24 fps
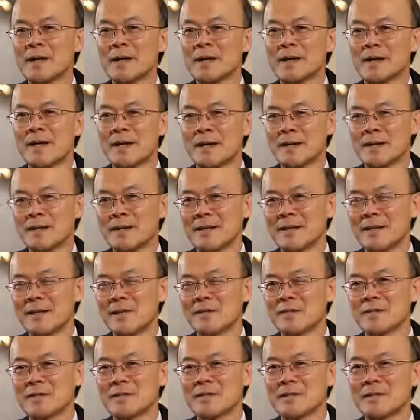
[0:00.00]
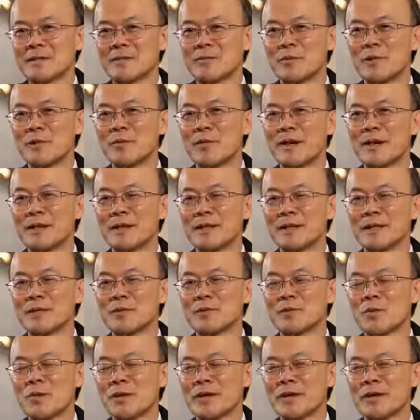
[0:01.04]
That leaves the remaining
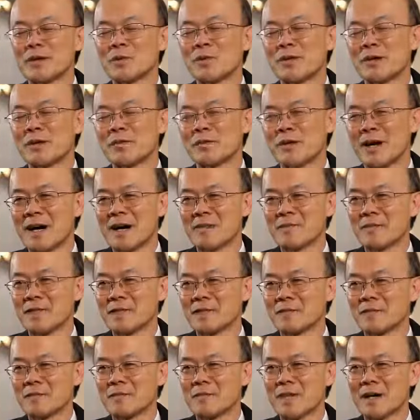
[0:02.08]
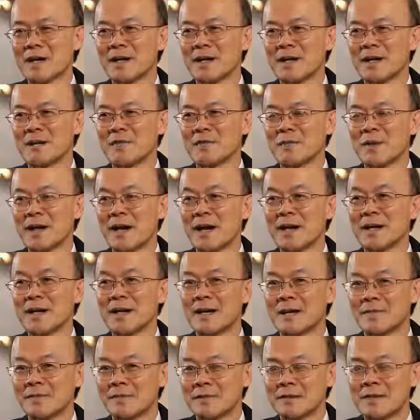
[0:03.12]
20-25 years of my life where I
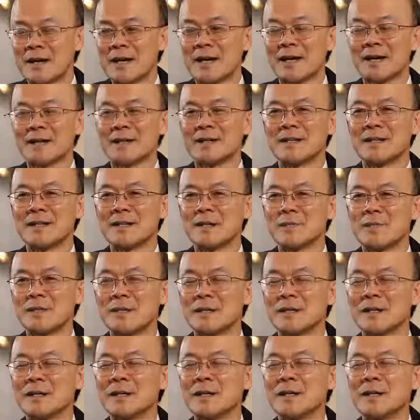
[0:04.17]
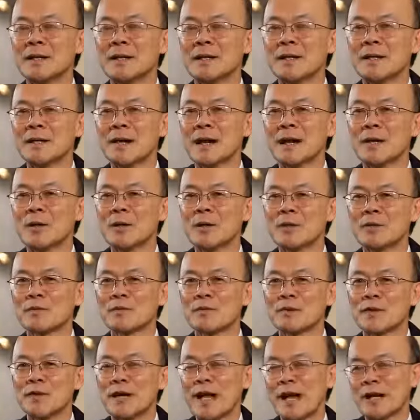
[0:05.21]
left academia and looked
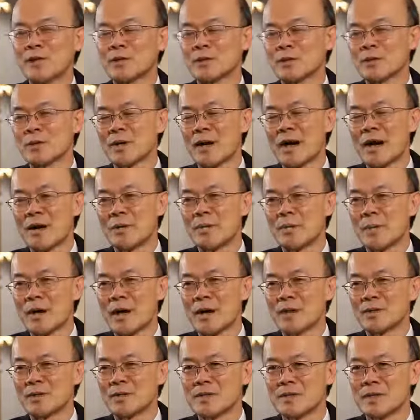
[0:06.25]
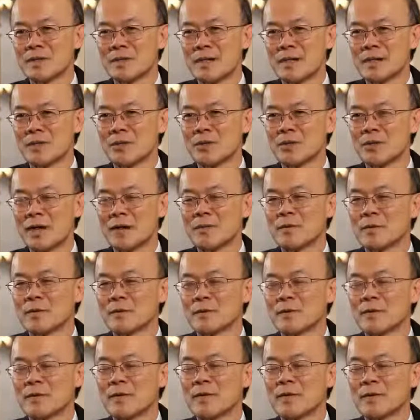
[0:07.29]
for natural compounds in nature. I was
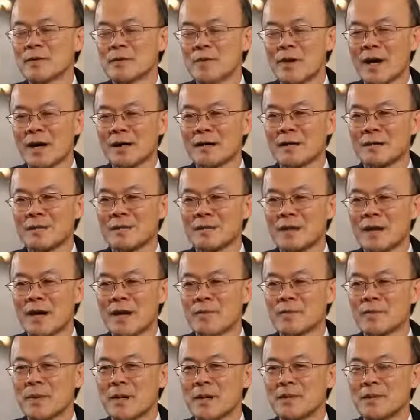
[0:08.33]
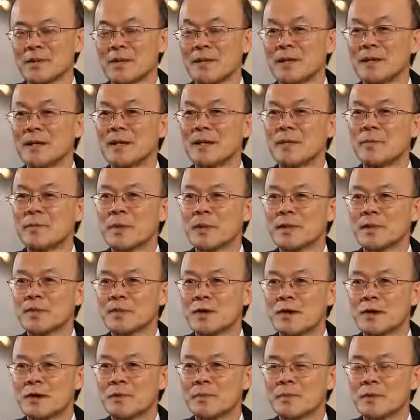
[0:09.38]
very attracted to compounds that are lipid
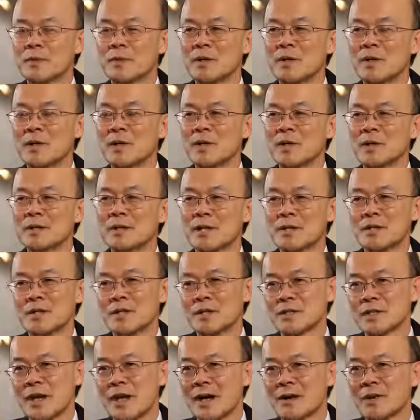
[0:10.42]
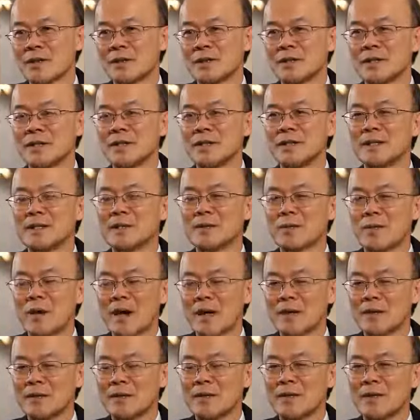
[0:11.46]
soluble, such as carotene,
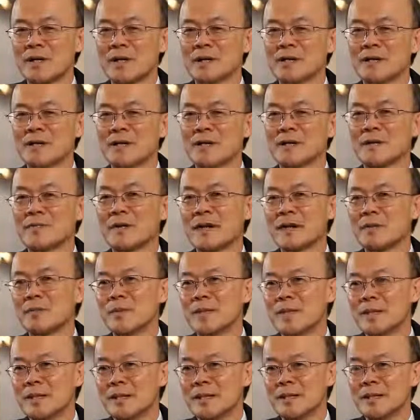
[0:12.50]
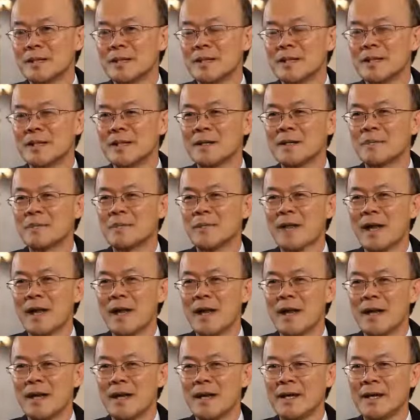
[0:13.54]
carotenoids, vitamin E,
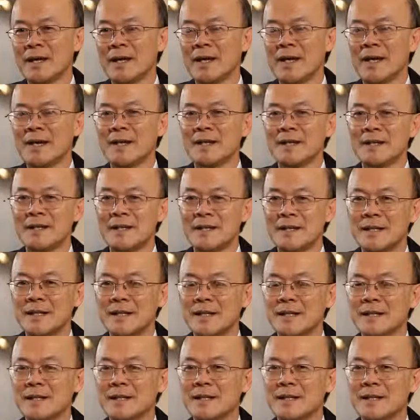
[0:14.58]
A, and D.